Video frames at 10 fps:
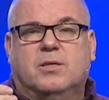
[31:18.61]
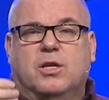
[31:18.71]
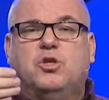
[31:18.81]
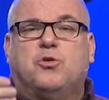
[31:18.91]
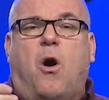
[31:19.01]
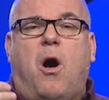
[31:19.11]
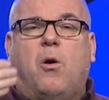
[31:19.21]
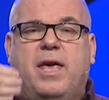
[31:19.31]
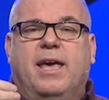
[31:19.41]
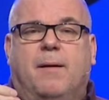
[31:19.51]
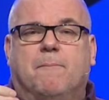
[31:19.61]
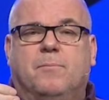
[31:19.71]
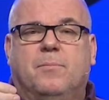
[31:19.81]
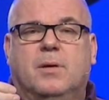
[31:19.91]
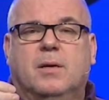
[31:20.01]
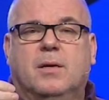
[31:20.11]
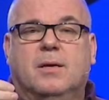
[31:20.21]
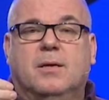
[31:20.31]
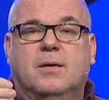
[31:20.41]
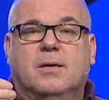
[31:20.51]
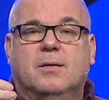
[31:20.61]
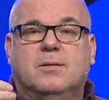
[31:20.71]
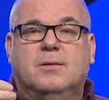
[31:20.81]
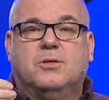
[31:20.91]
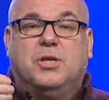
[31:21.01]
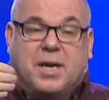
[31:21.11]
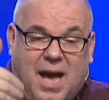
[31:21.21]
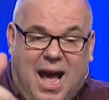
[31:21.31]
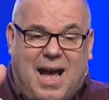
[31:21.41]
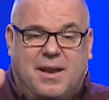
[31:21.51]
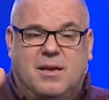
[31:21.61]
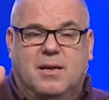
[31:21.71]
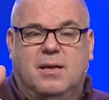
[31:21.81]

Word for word: to draw him to God.